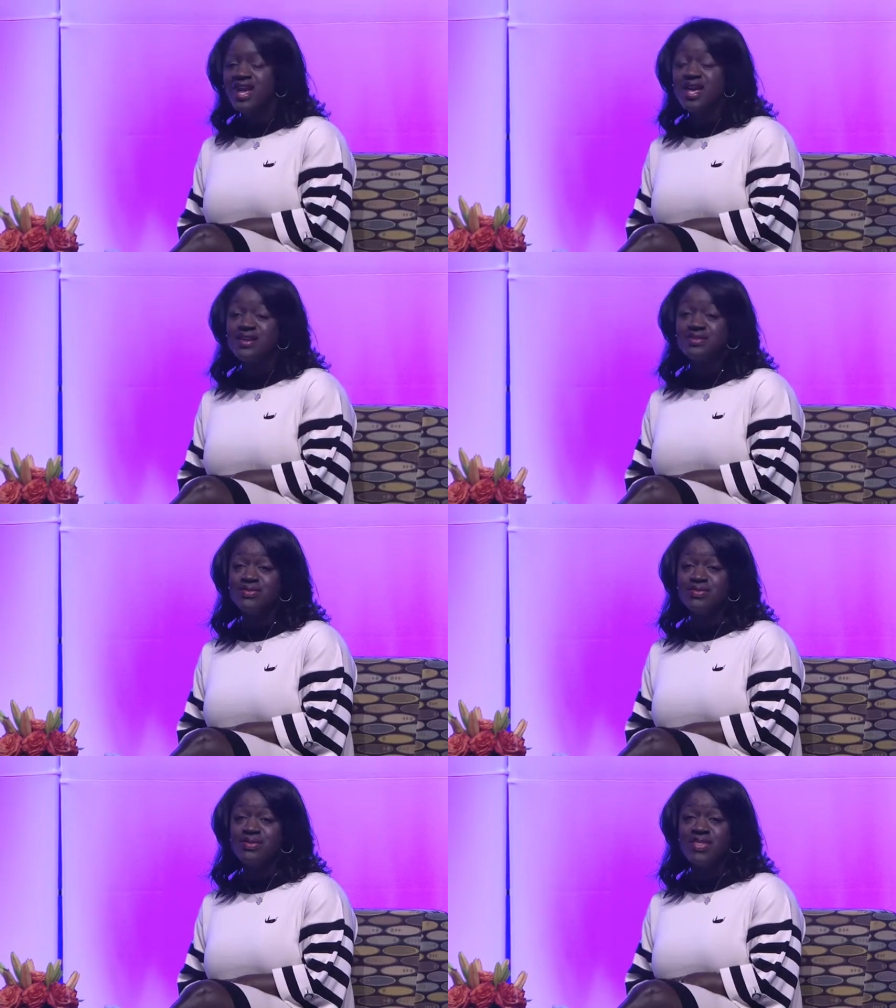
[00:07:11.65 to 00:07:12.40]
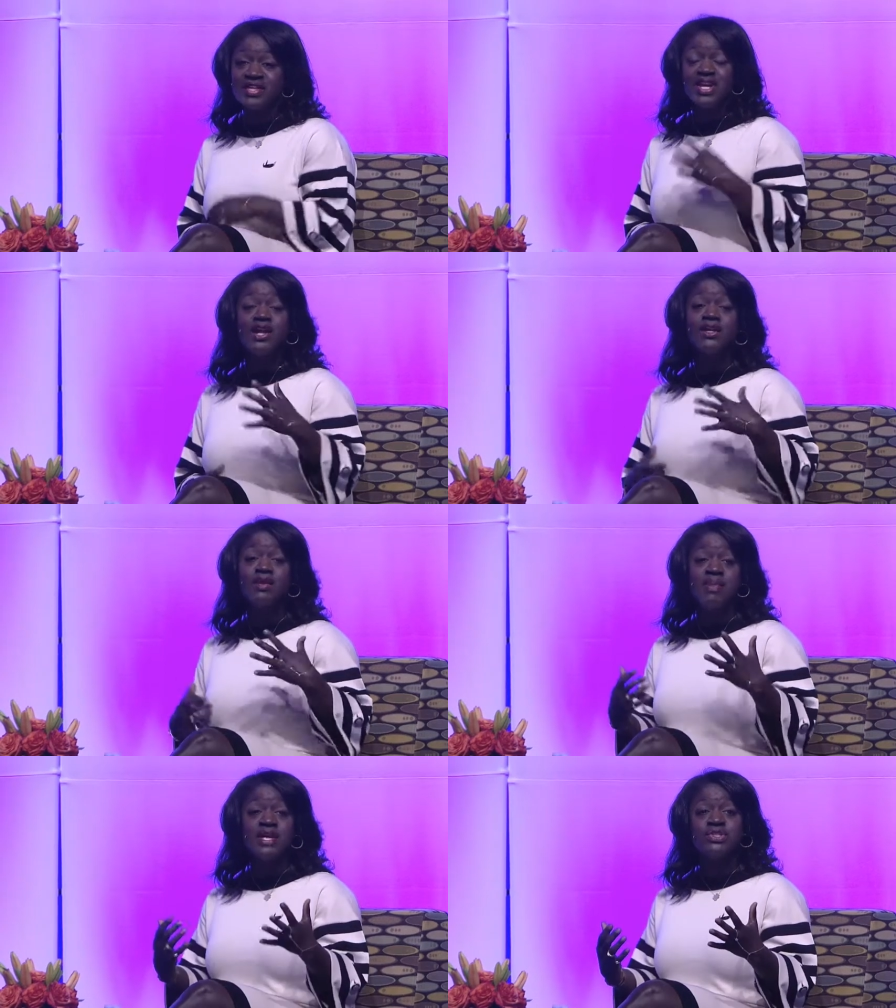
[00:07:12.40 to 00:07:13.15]
and they tell an
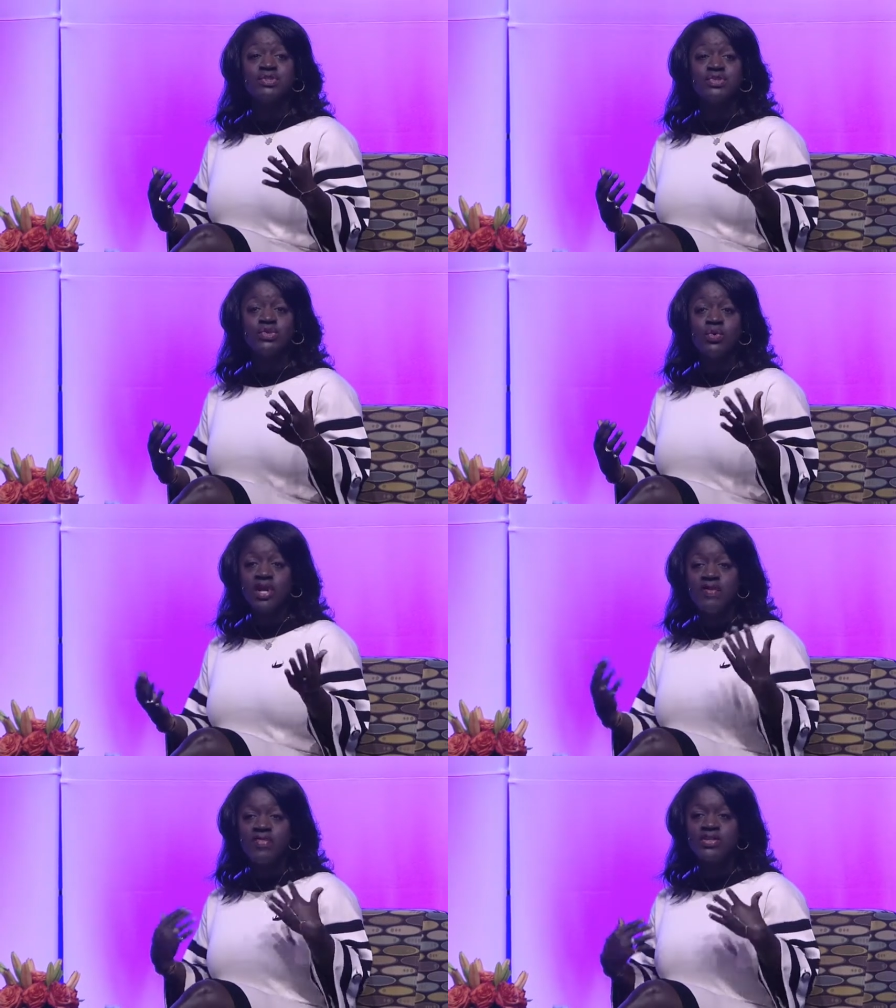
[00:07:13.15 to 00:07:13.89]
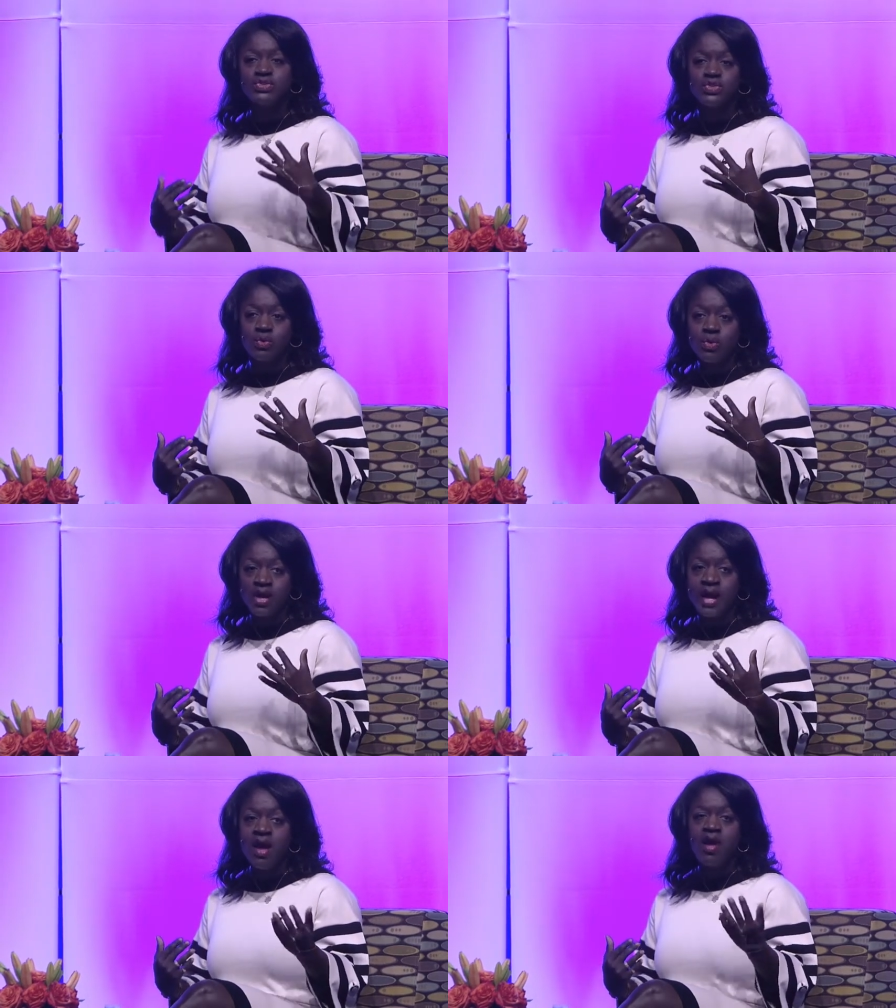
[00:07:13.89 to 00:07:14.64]
amazing story and that
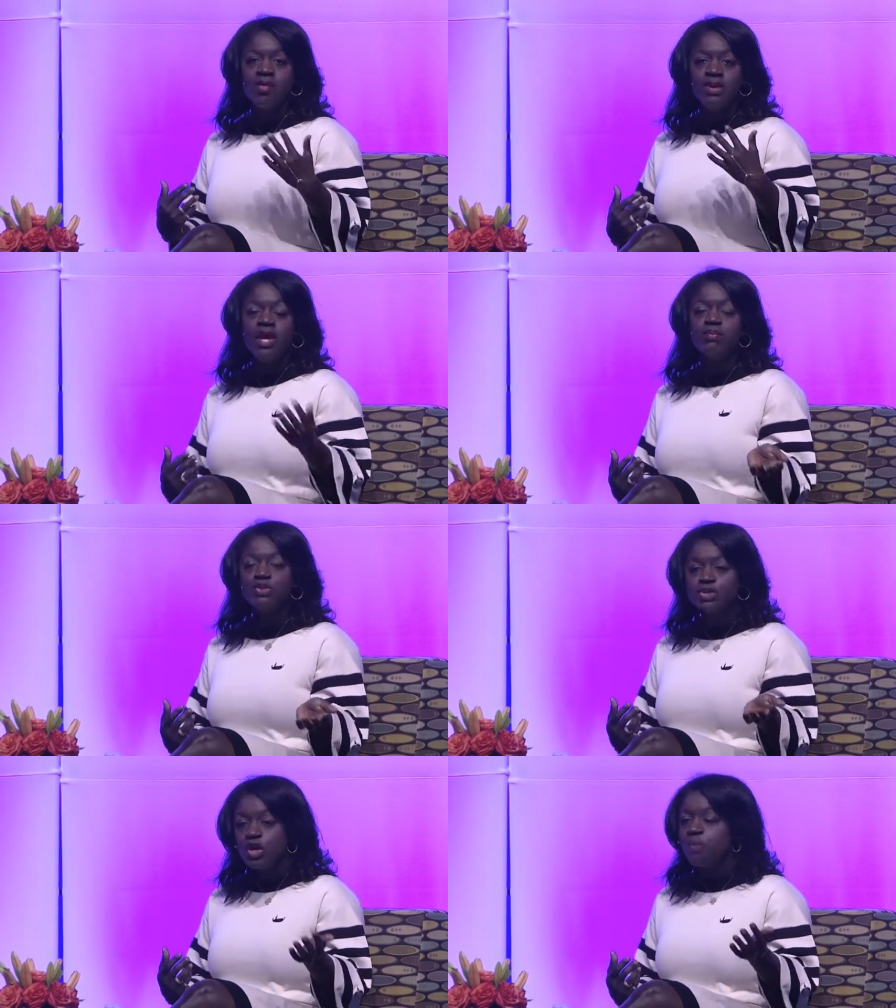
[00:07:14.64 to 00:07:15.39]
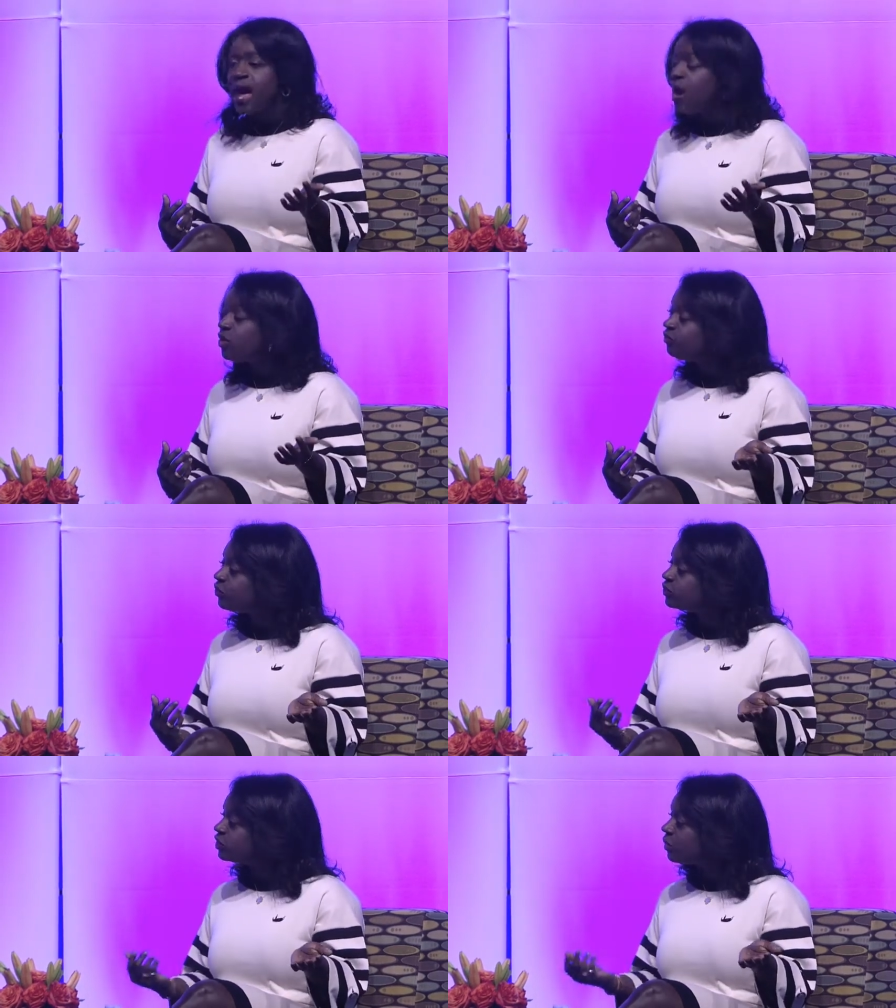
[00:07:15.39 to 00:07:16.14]
story becomes so
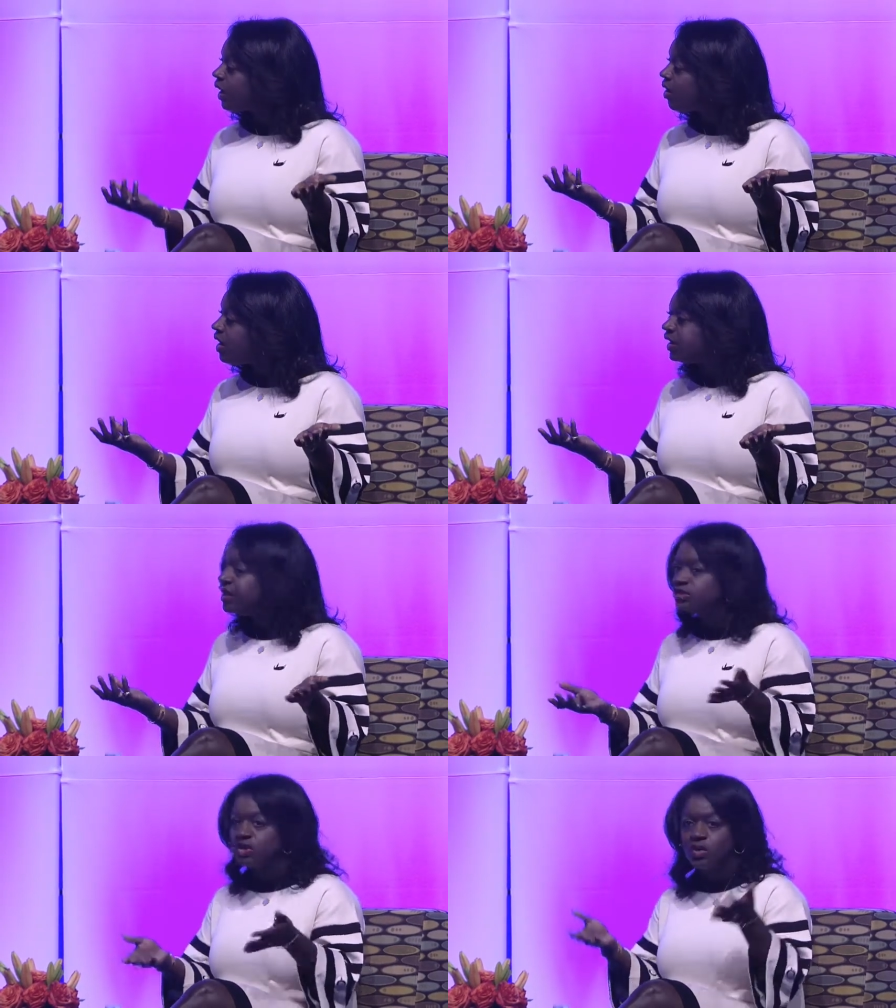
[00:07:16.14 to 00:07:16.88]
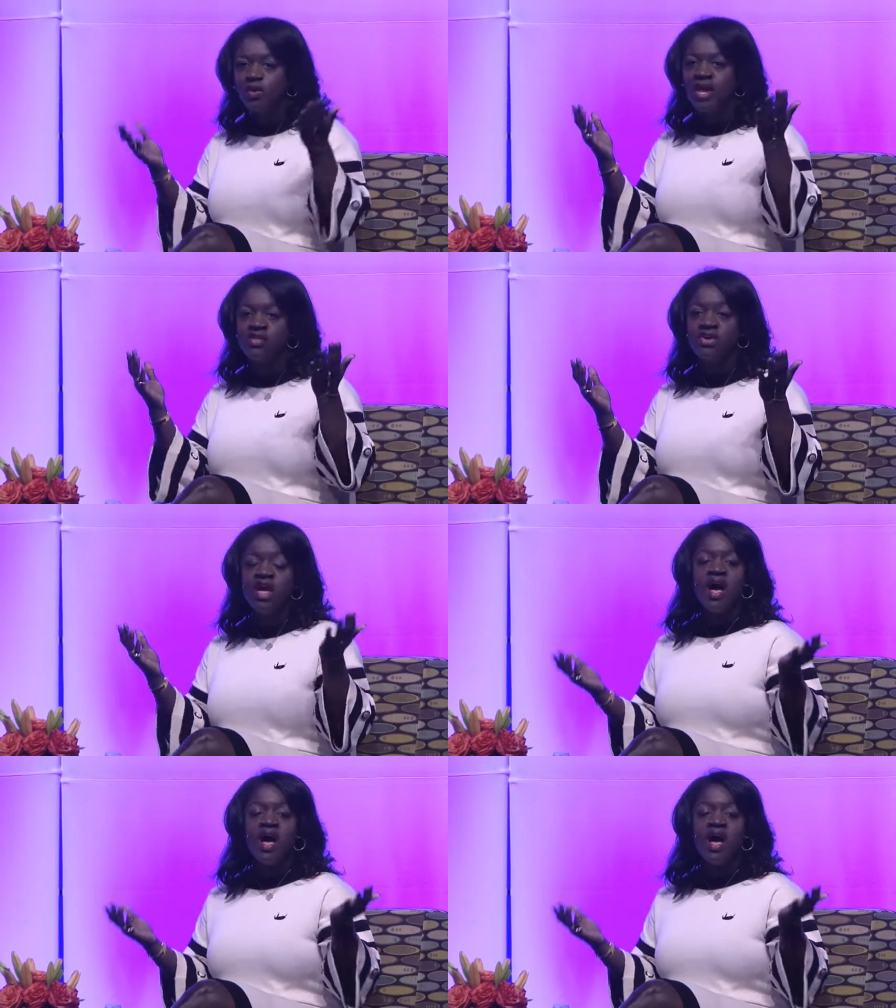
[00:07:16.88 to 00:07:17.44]
powerful to our audience. You know, mm -hmm. we have